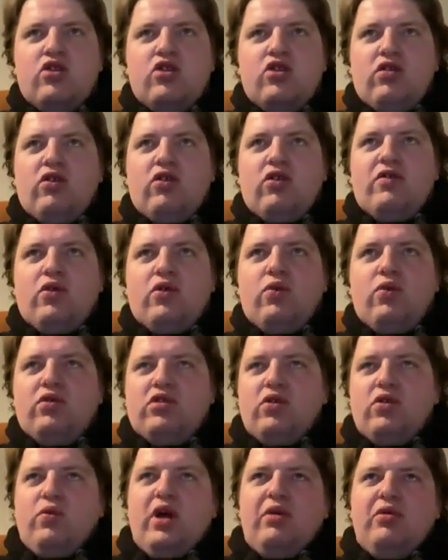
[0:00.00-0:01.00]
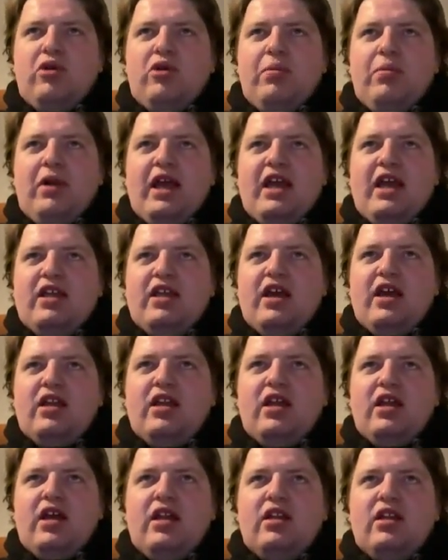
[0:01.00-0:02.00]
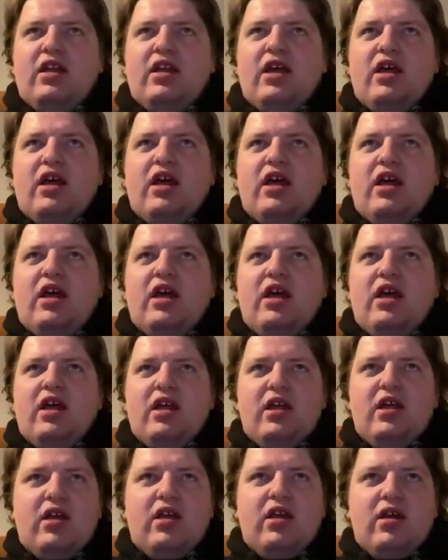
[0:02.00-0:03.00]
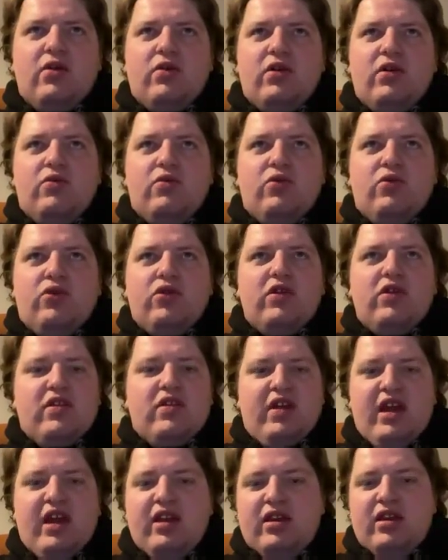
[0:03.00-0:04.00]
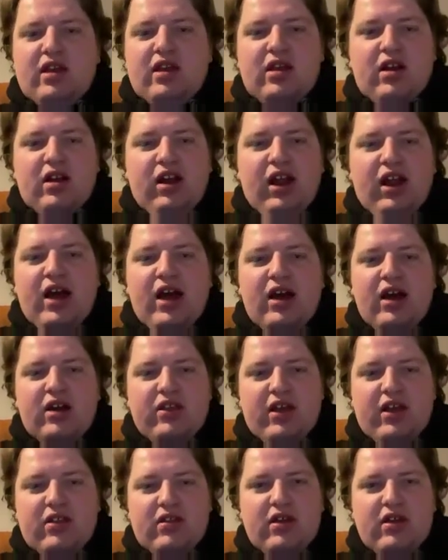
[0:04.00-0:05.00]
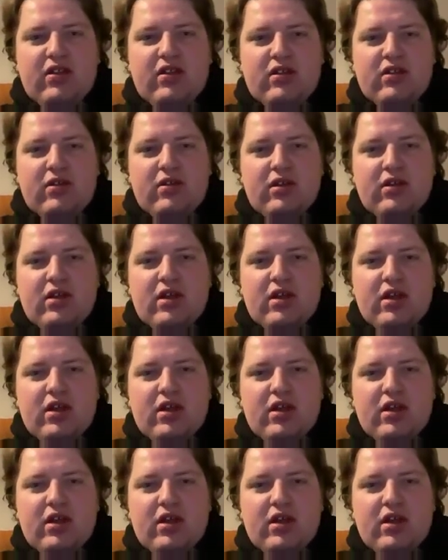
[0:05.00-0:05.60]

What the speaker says: Just sort of the way we were playing then, and was it Tandy and Clark that season?